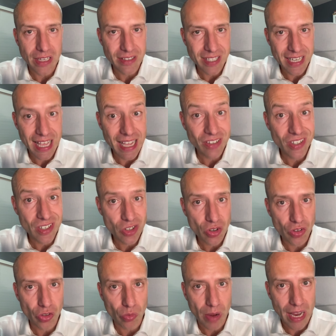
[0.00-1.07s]
at today's
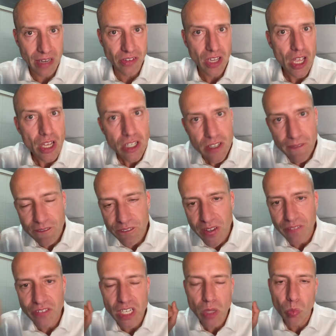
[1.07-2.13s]
interest rates to
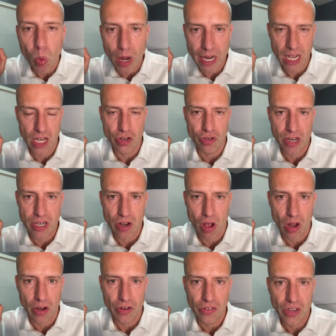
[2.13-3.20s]

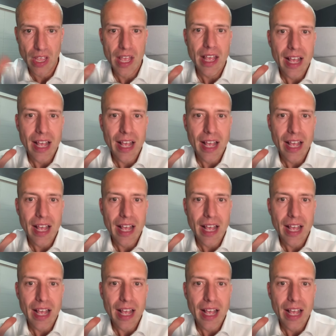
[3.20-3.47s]
$5,100.